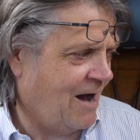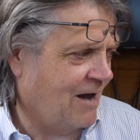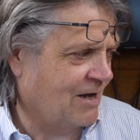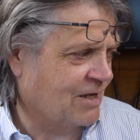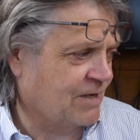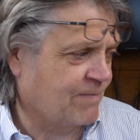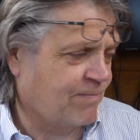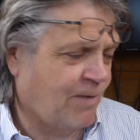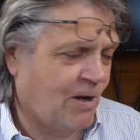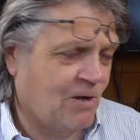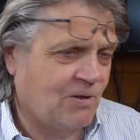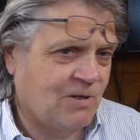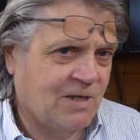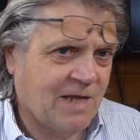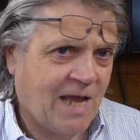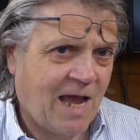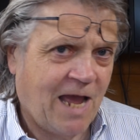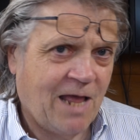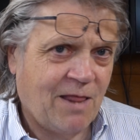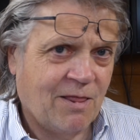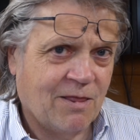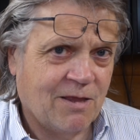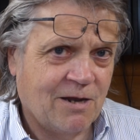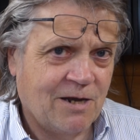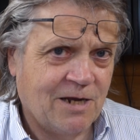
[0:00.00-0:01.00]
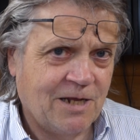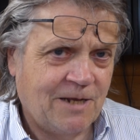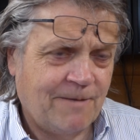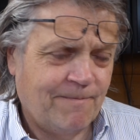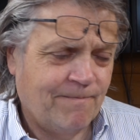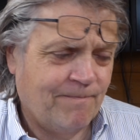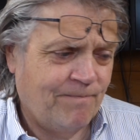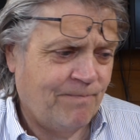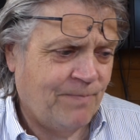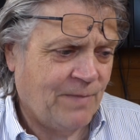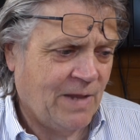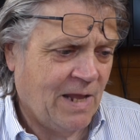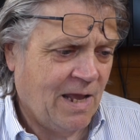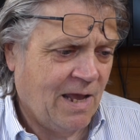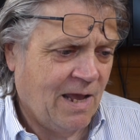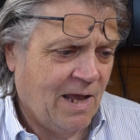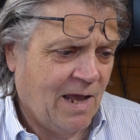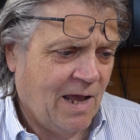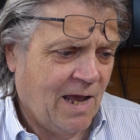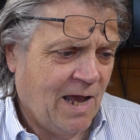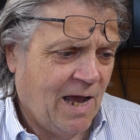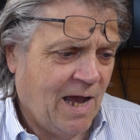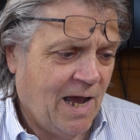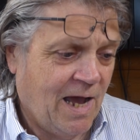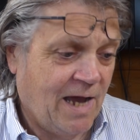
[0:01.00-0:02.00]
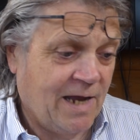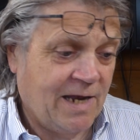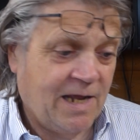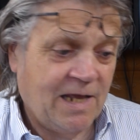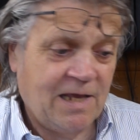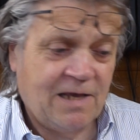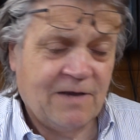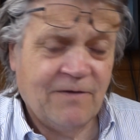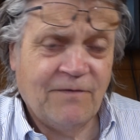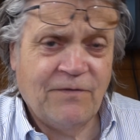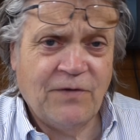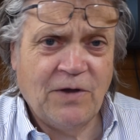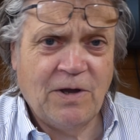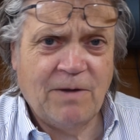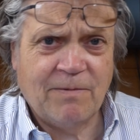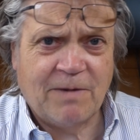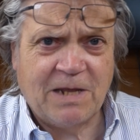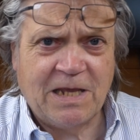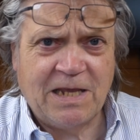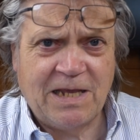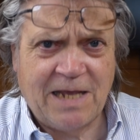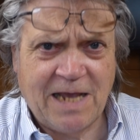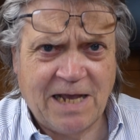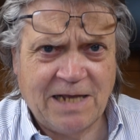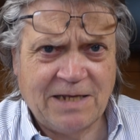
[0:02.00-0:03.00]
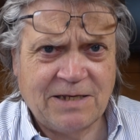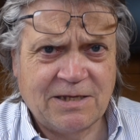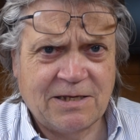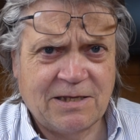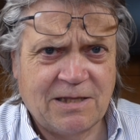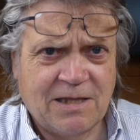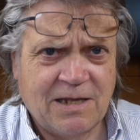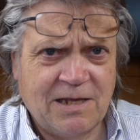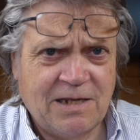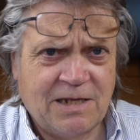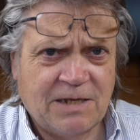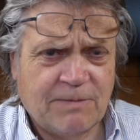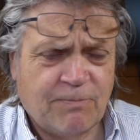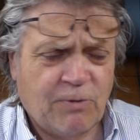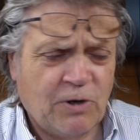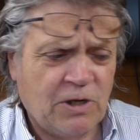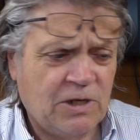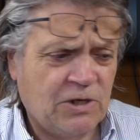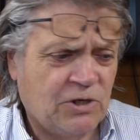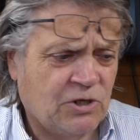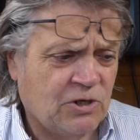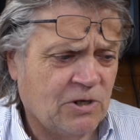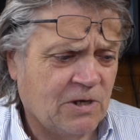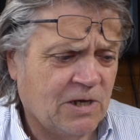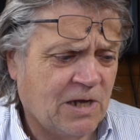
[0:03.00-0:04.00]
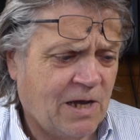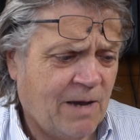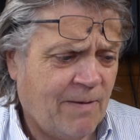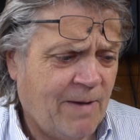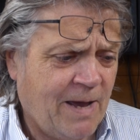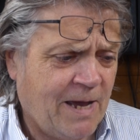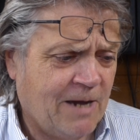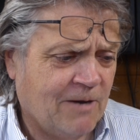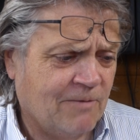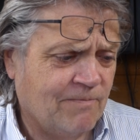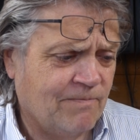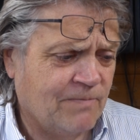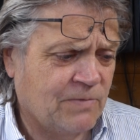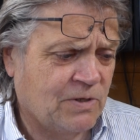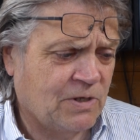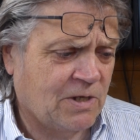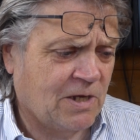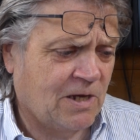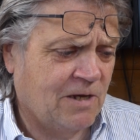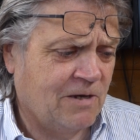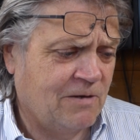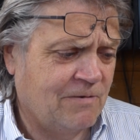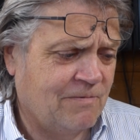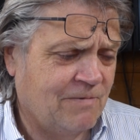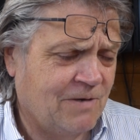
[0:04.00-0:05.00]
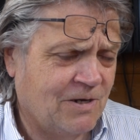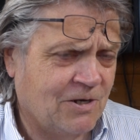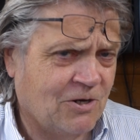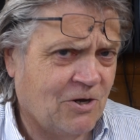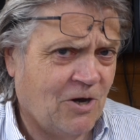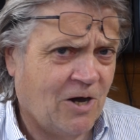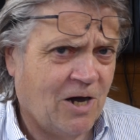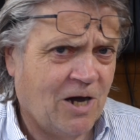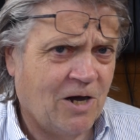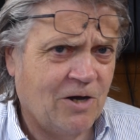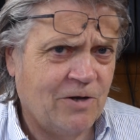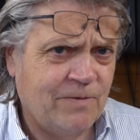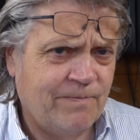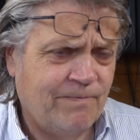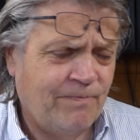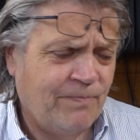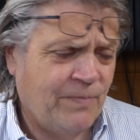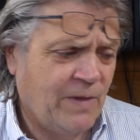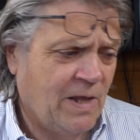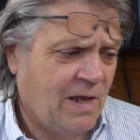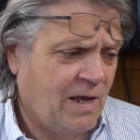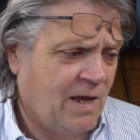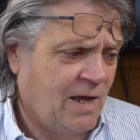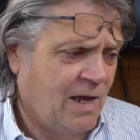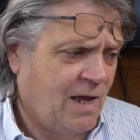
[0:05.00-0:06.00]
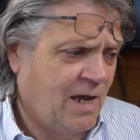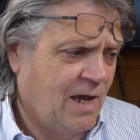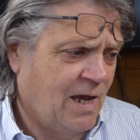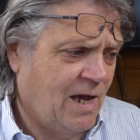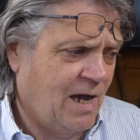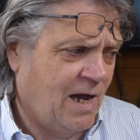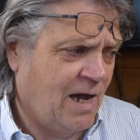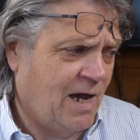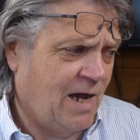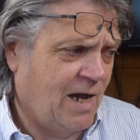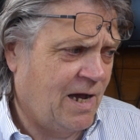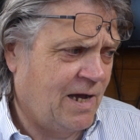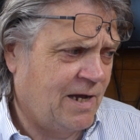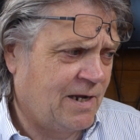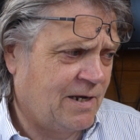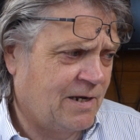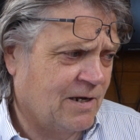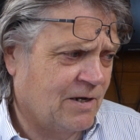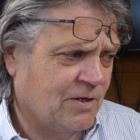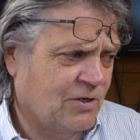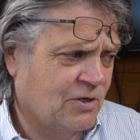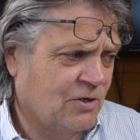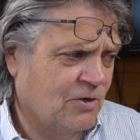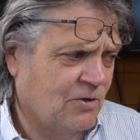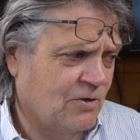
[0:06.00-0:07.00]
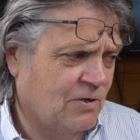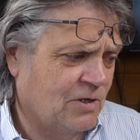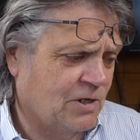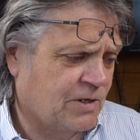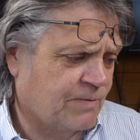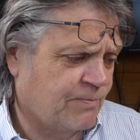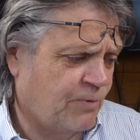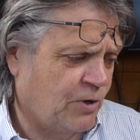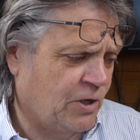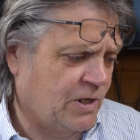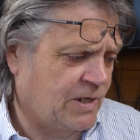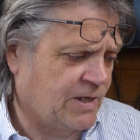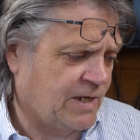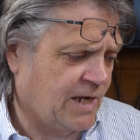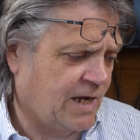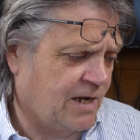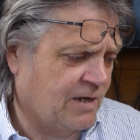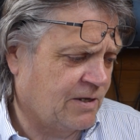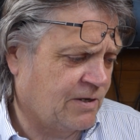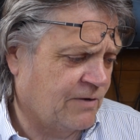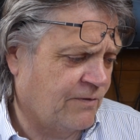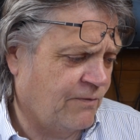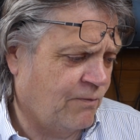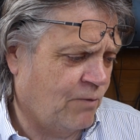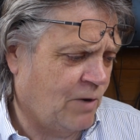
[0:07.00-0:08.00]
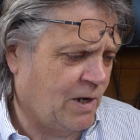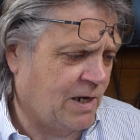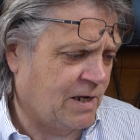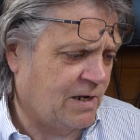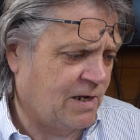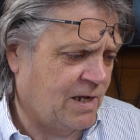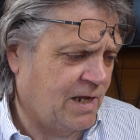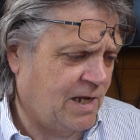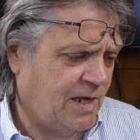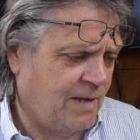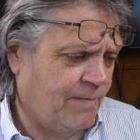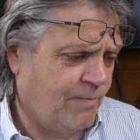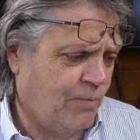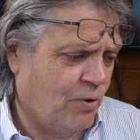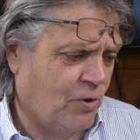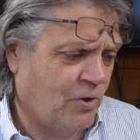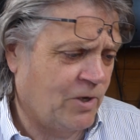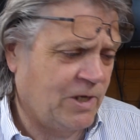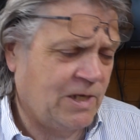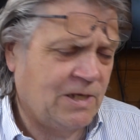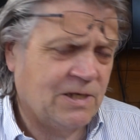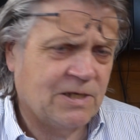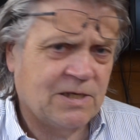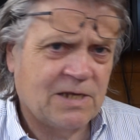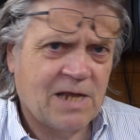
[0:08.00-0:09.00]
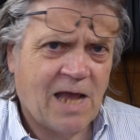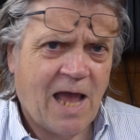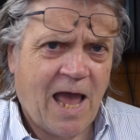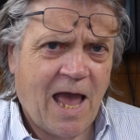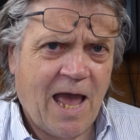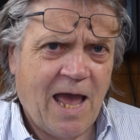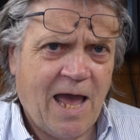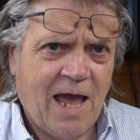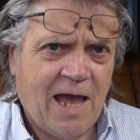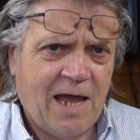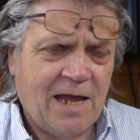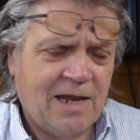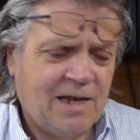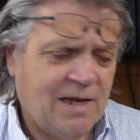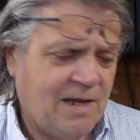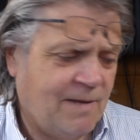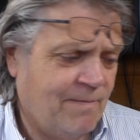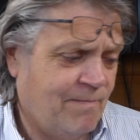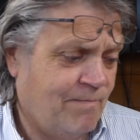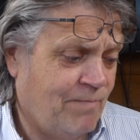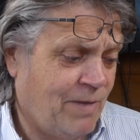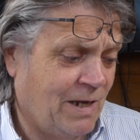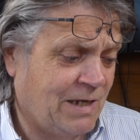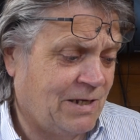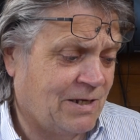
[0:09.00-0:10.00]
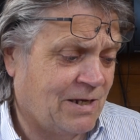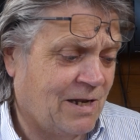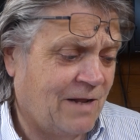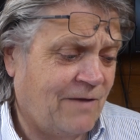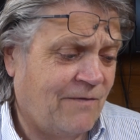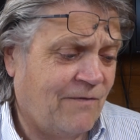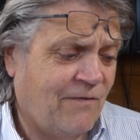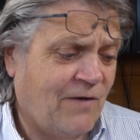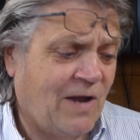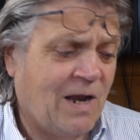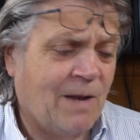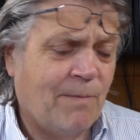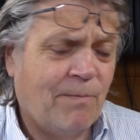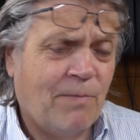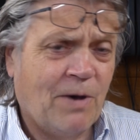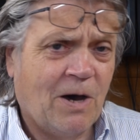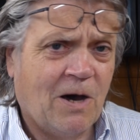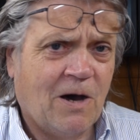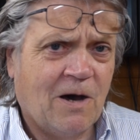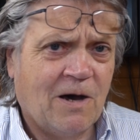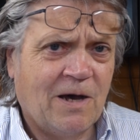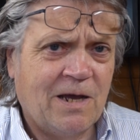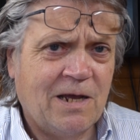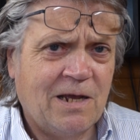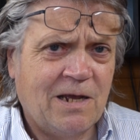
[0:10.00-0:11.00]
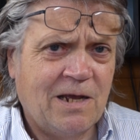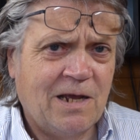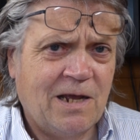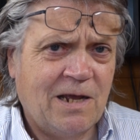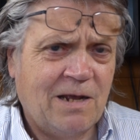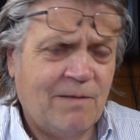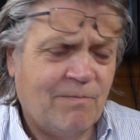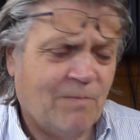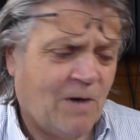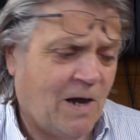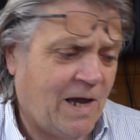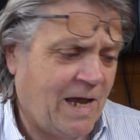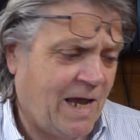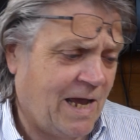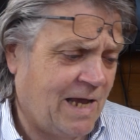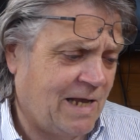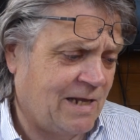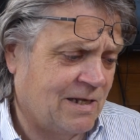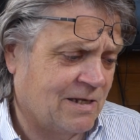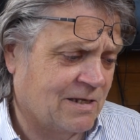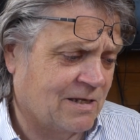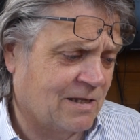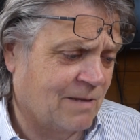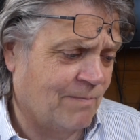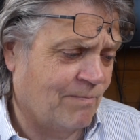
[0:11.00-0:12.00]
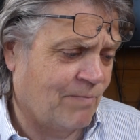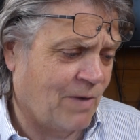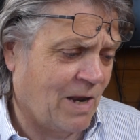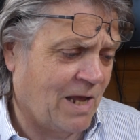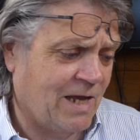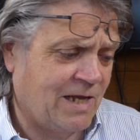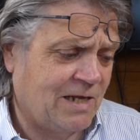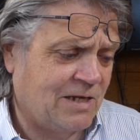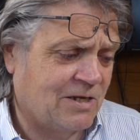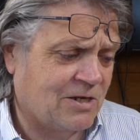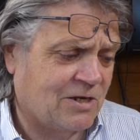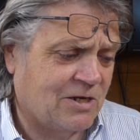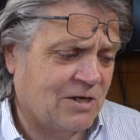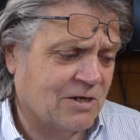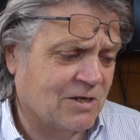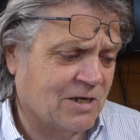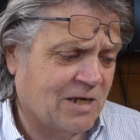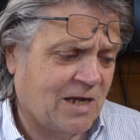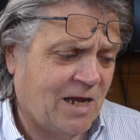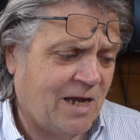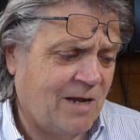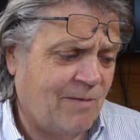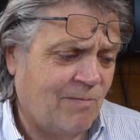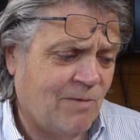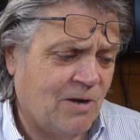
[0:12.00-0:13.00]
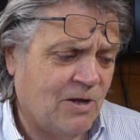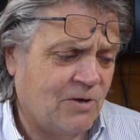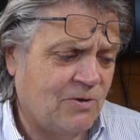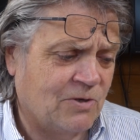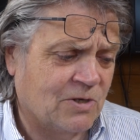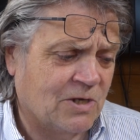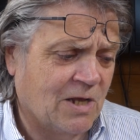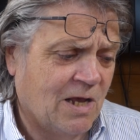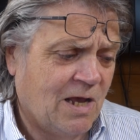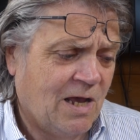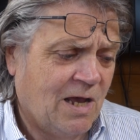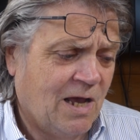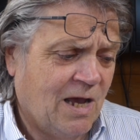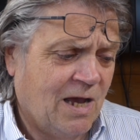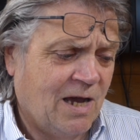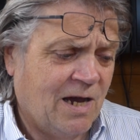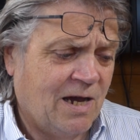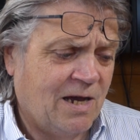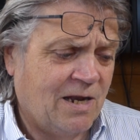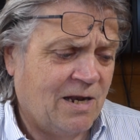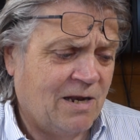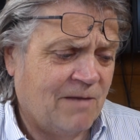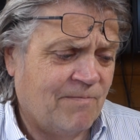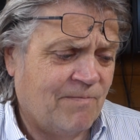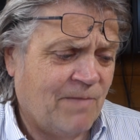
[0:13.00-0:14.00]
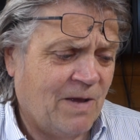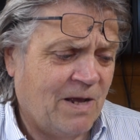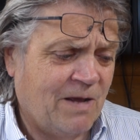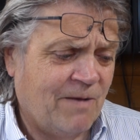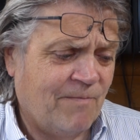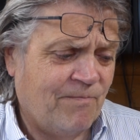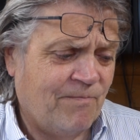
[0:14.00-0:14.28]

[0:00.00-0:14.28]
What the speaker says: I spoke to Anthony, and he confirmed it. Yes, the springs should come out. So I got home and I took the springs out of one of the points, and it basically fell apart in my hands. The blades just came loose, and